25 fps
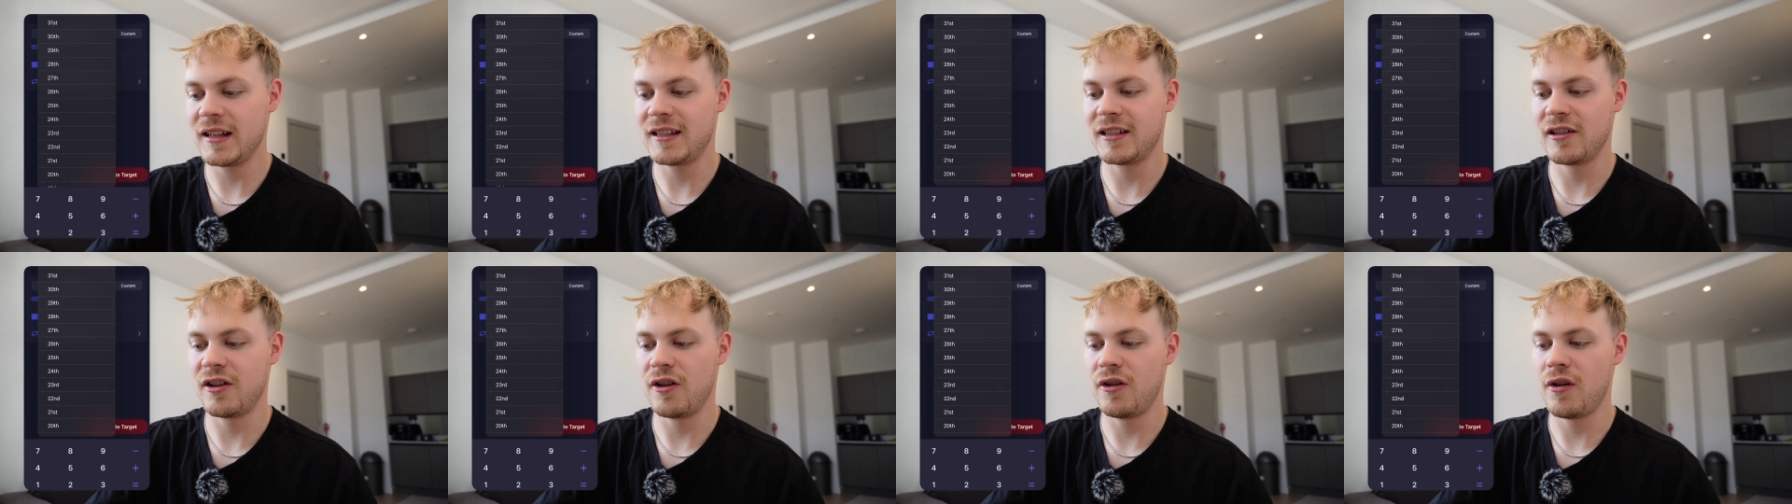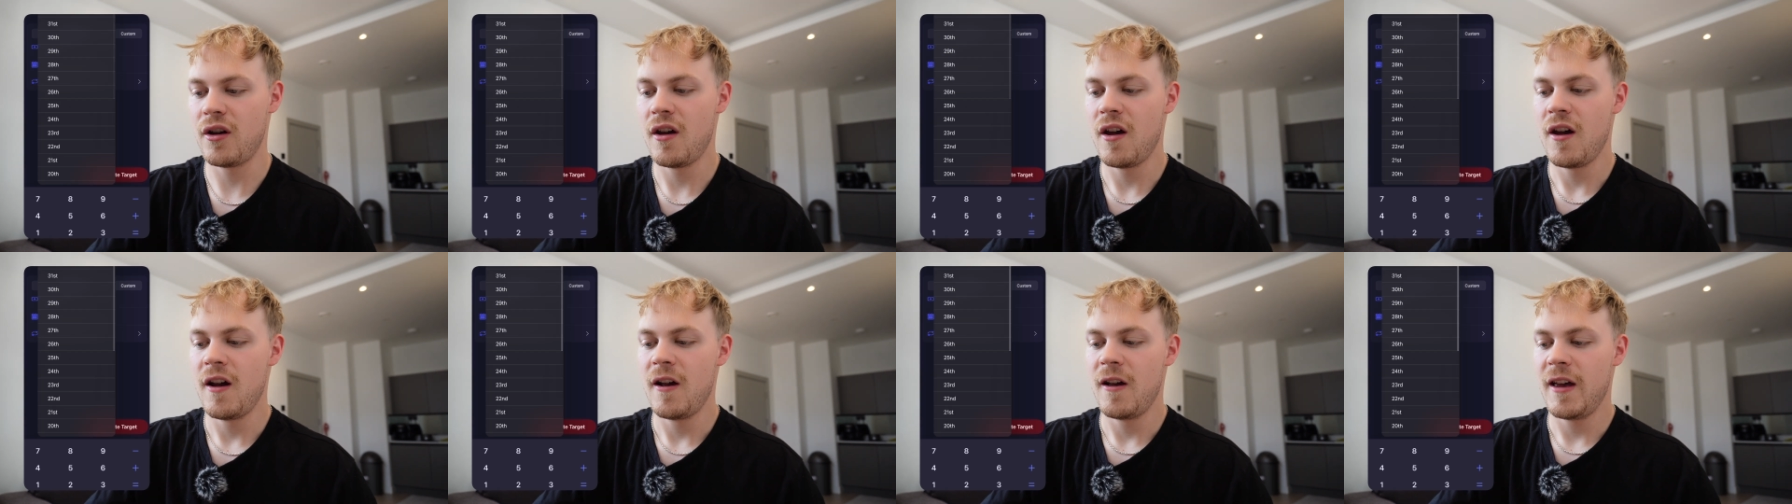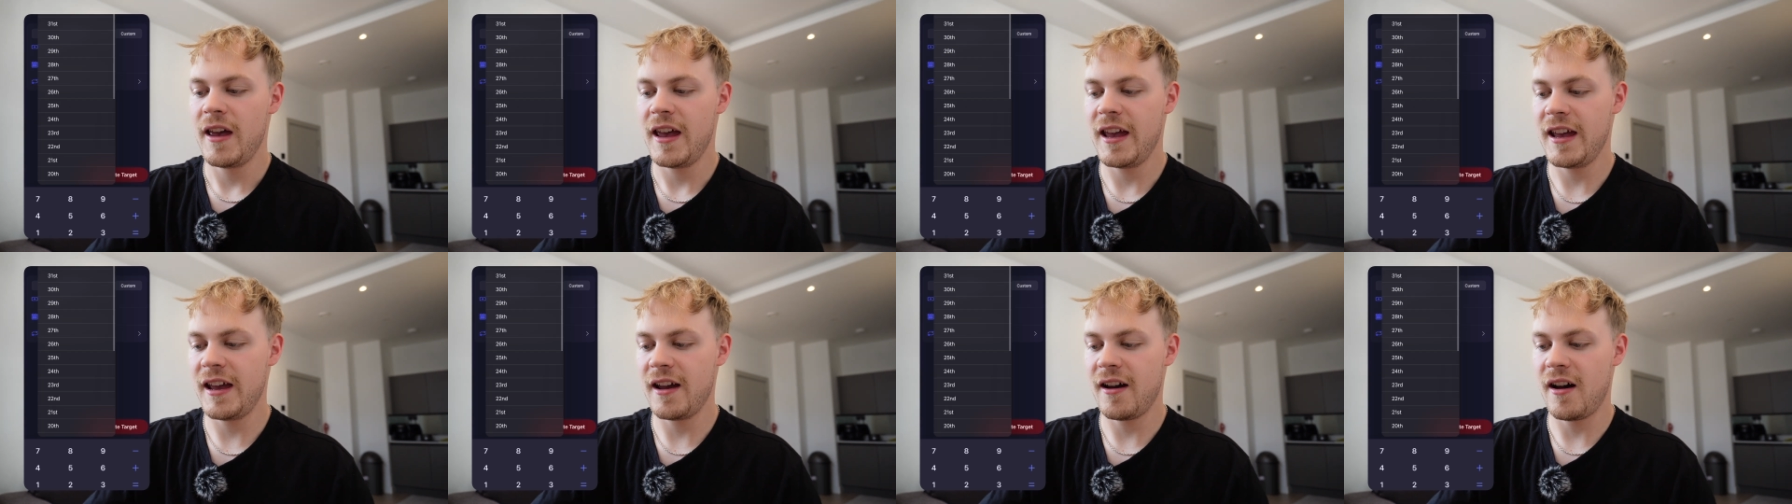So
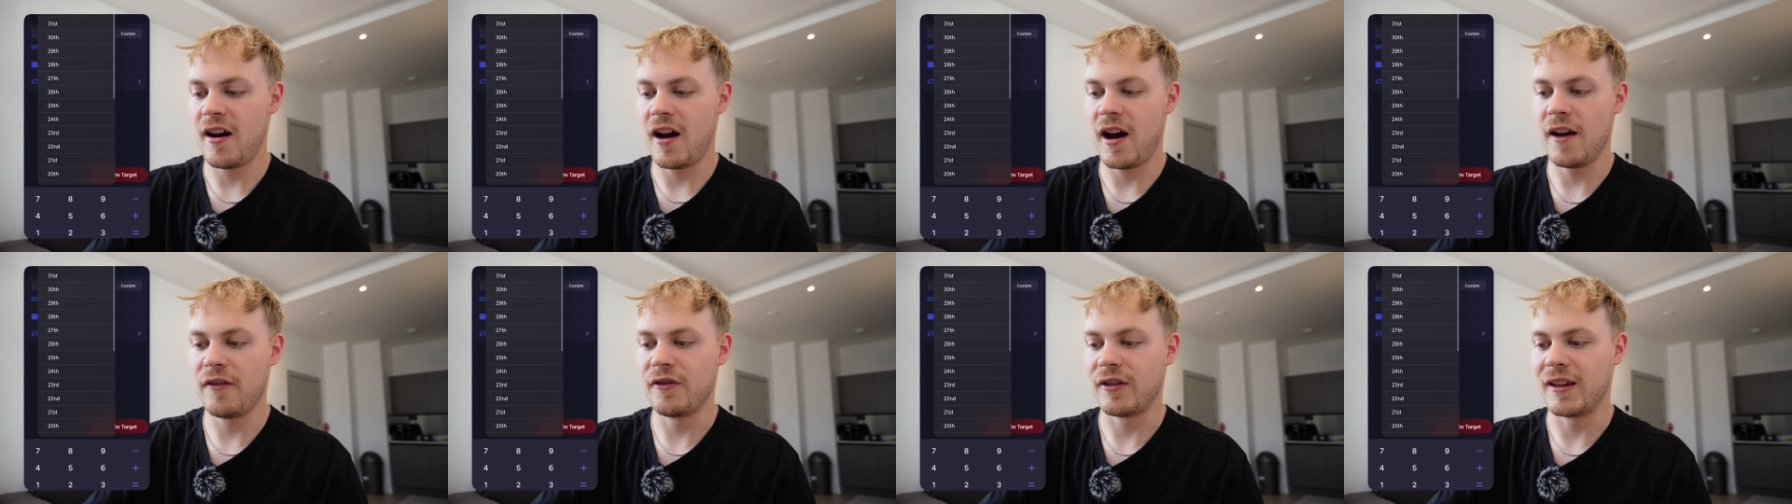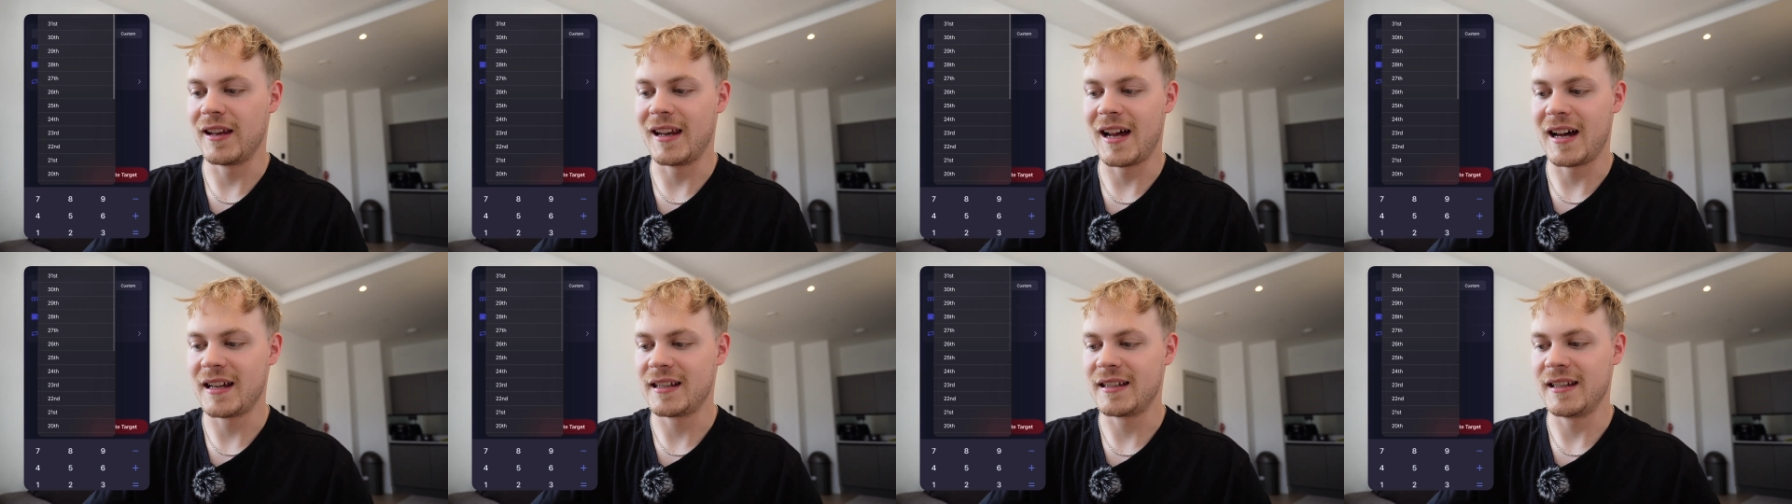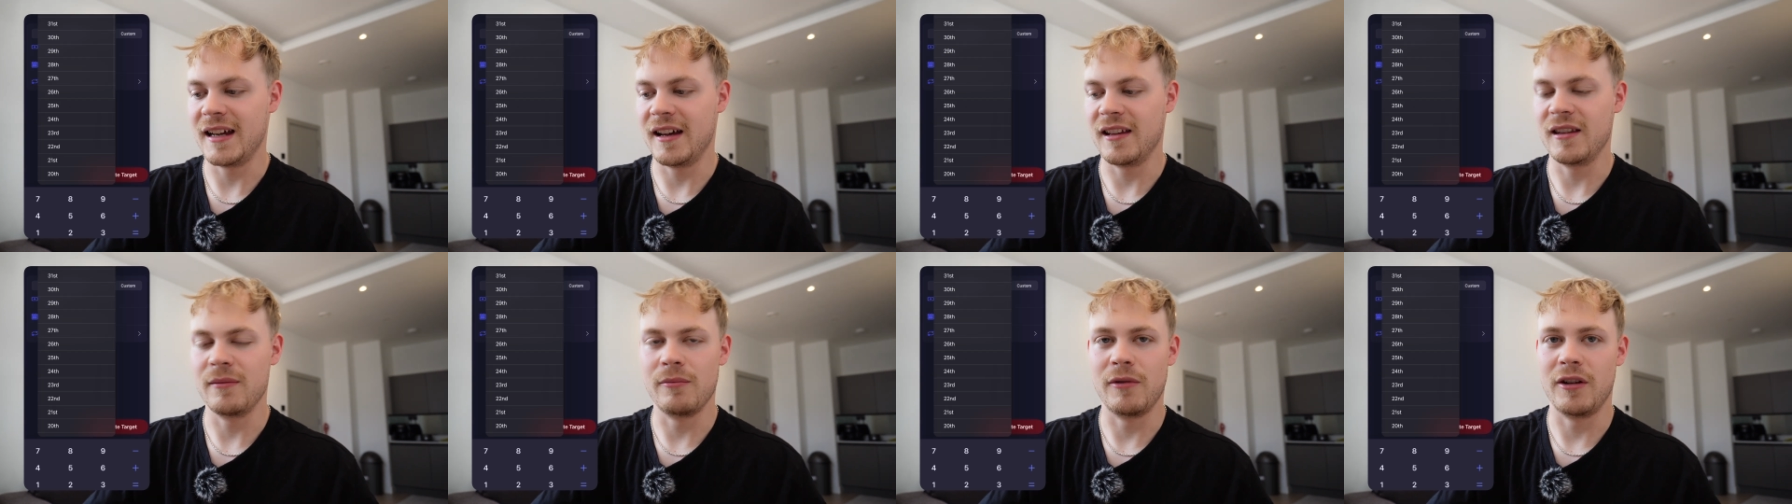here I've got the last
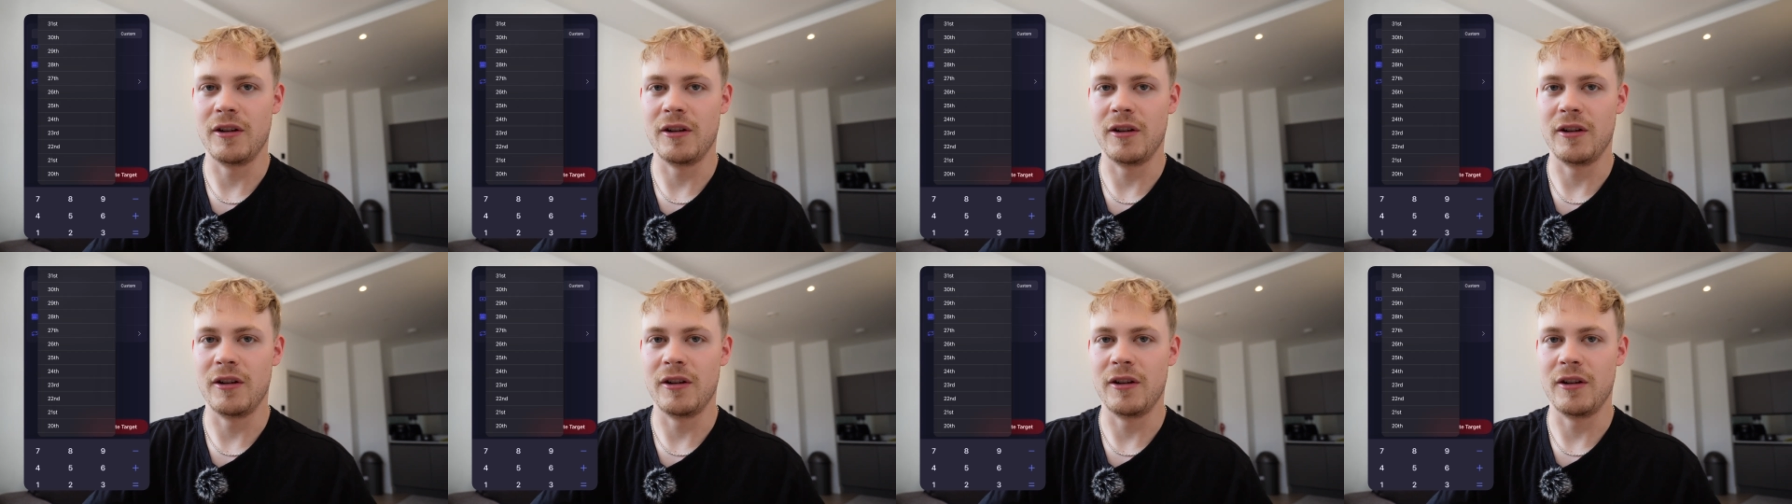day of the